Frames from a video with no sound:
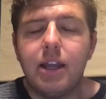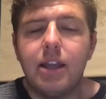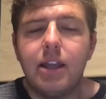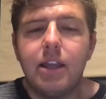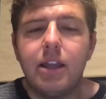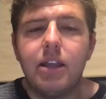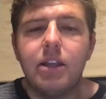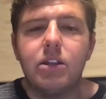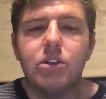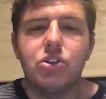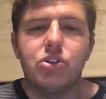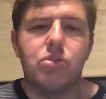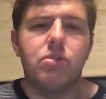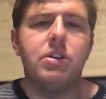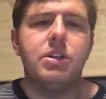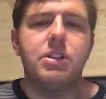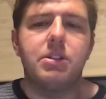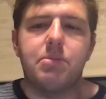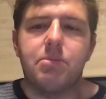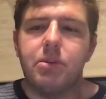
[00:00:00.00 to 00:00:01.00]
He, he
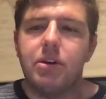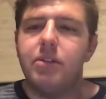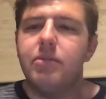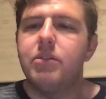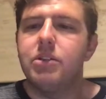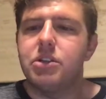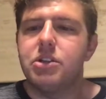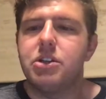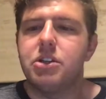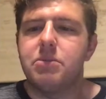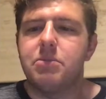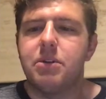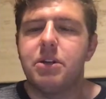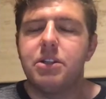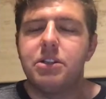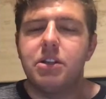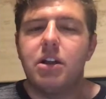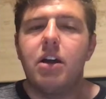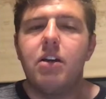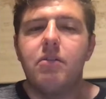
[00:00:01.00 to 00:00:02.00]
enjoys the privileges, but
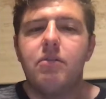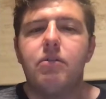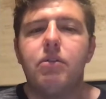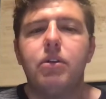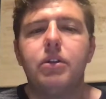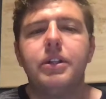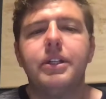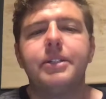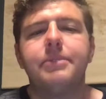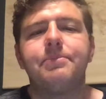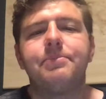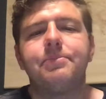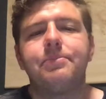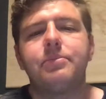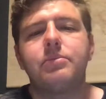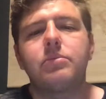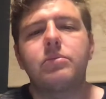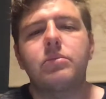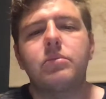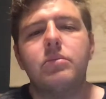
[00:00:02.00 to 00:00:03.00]
it's not fully
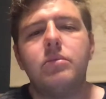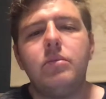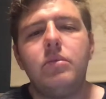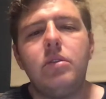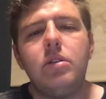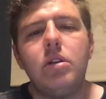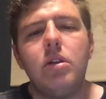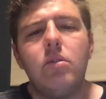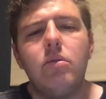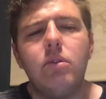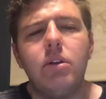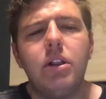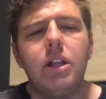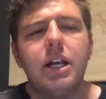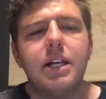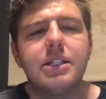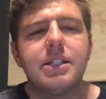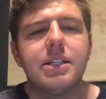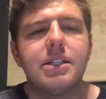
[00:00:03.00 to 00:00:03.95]
realized.